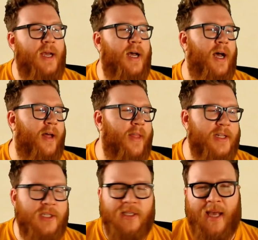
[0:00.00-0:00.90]
Uh, that
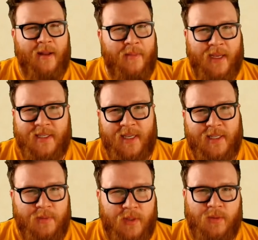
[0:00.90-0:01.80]
just kind of makes
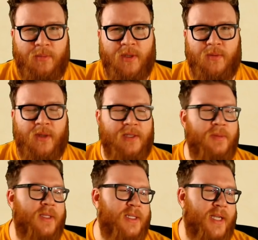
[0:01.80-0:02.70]
sense. Plus one, plus one has
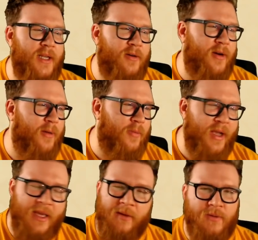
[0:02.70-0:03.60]
been the standard. Uh,
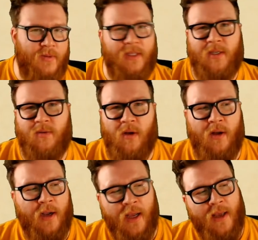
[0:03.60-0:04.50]
Rat King was really
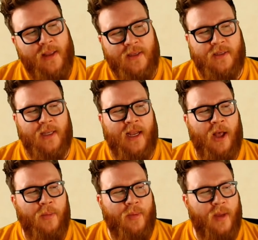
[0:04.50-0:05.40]
strong. This is going to
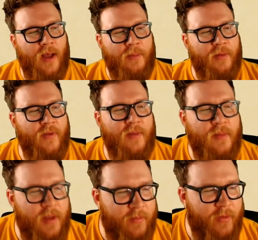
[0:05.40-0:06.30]
help uh, prevent
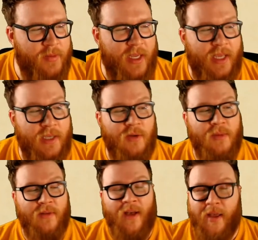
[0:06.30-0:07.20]
him from taking so
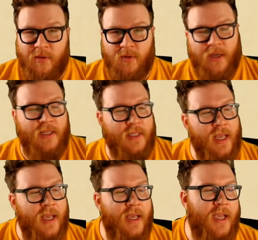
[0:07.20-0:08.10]
many value trades
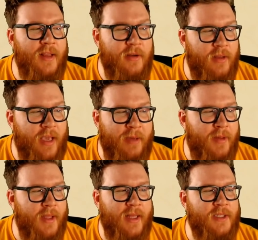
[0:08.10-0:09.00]
in the early game. I
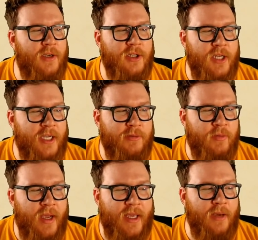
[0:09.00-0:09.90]
think that's a good change, but
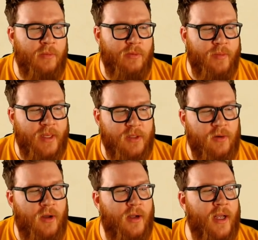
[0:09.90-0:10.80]
Rat King will remain
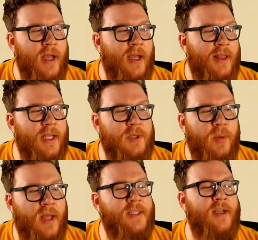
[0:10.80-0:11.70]
strong. Lich
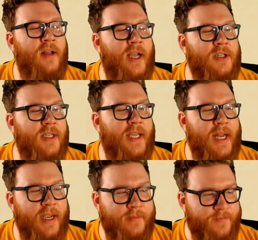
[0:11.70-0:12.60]
Baz'hial actually
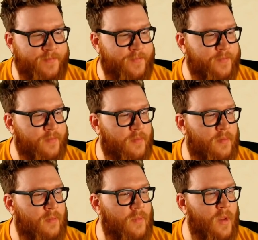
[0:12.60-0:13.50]
getting
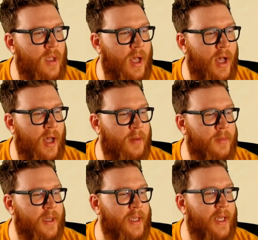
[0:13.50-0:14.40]

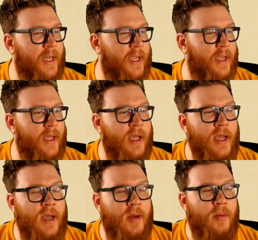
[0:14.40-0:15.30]
um, getting
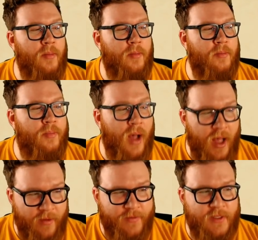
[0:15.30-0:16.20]

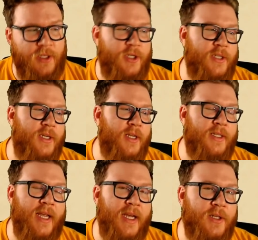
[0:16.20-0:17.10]
buffed. She's going to
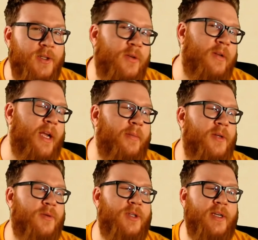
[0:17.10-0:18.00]
take two
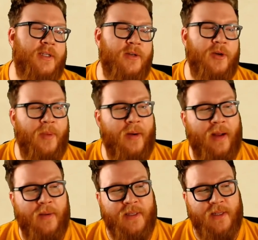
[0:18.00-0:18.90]
damage when she hits her hero power
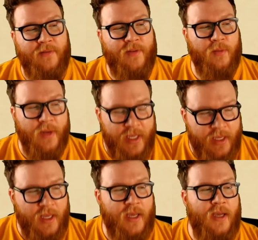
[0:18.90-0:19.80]
now instead of
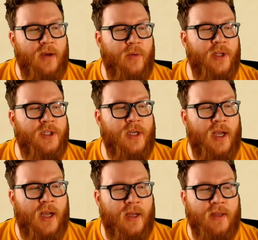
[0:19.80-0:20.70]
three, which
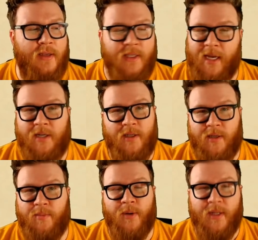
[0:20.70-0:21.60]
uh, is
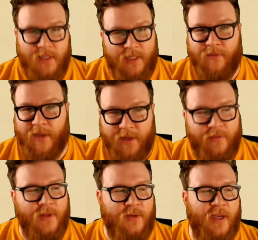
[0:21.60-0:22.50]
actually a pretty significant
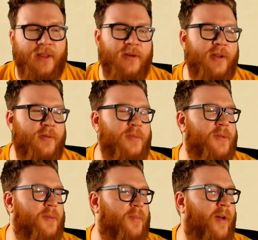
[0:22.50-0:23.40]
difference, right?
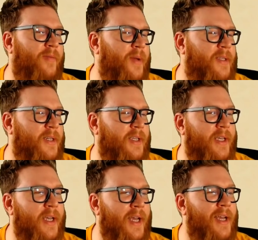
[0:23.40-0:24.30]
33% buff,
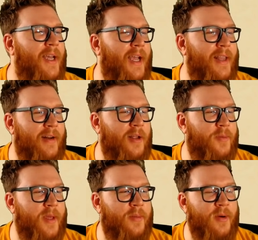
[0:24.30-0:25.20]
basically. And that'll
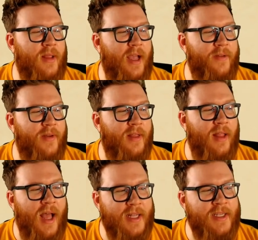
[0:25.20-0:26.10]
help keep her alive a
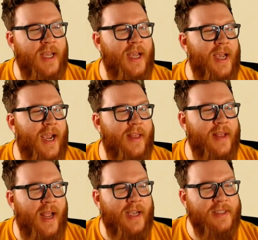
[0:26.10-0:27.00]
lot. And
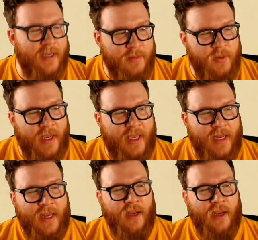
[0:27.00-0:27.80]
then Akazamzarak getting